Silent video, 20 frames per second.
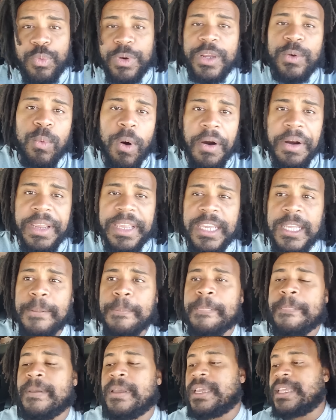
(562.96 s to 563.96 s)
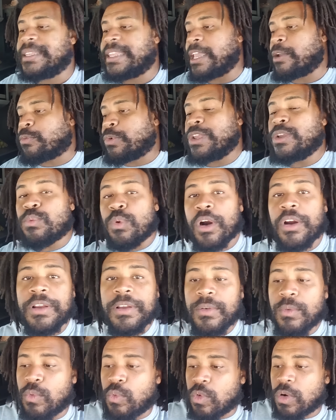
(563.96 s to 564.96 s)
rework it, they rework
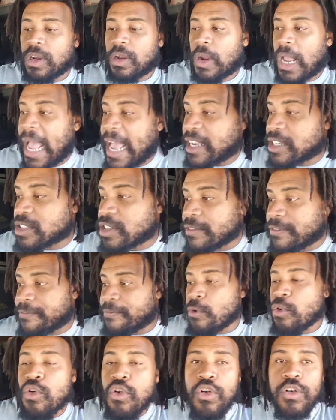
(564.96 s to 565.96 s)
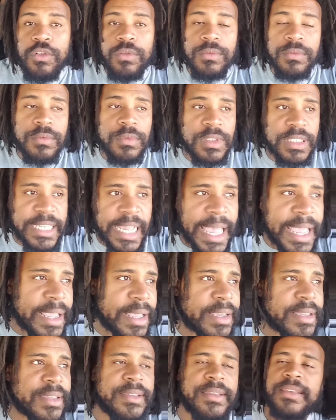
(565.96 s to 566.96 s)
as a full
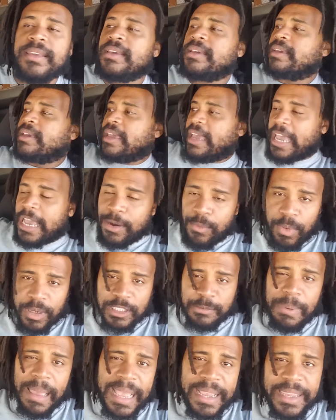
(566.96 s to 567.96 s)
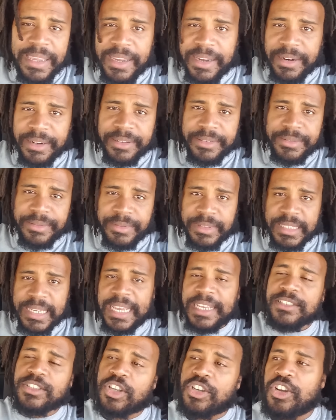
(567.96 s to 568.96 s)
tank and what's back here,
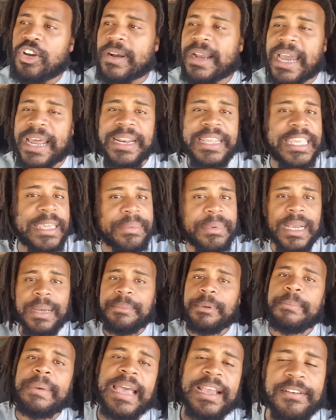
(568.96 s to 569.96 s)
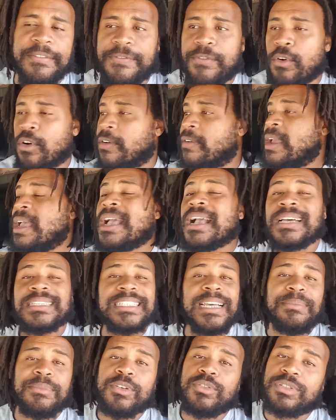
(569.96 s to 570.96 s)
okay? So you don't gotta keep coming back and forth because
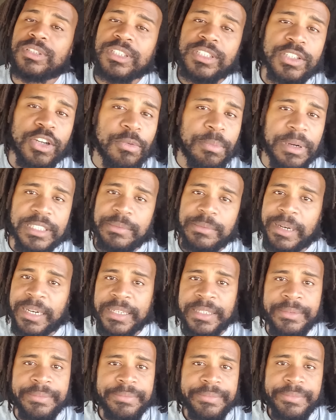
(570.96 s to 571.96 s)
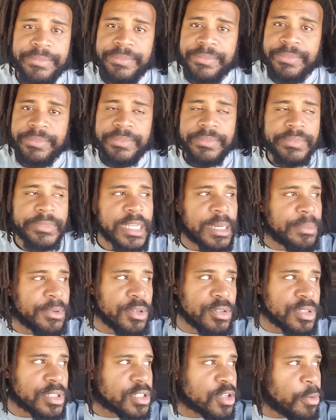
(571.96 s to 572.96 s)
I'm losing so much money. Then
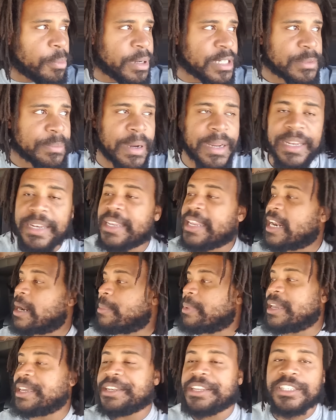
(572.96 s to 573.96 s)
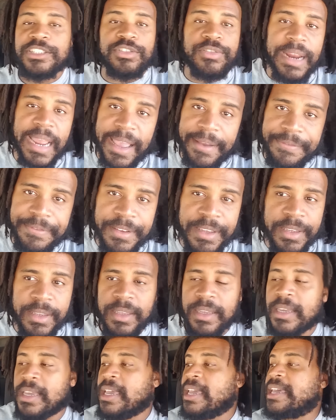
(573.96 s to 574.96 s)
I'm gonna hit the traffic.
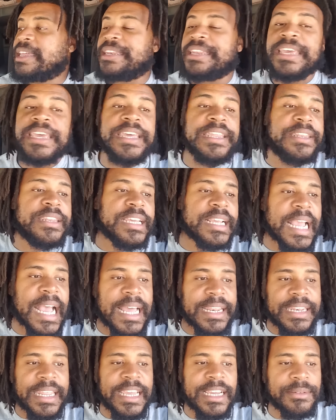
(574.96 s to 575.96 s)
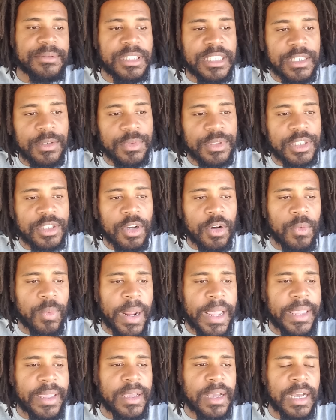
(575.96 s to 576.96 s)
Then the goddamn shit was so
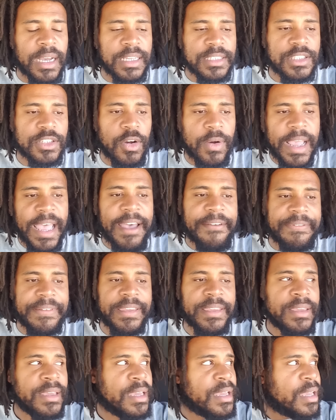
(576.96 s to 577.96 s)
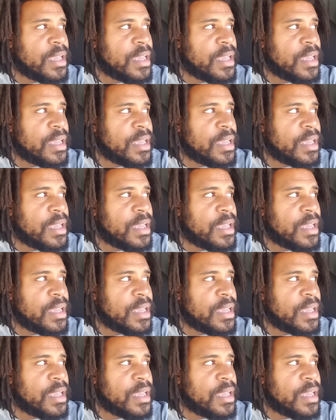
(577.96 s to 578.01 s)
heavy.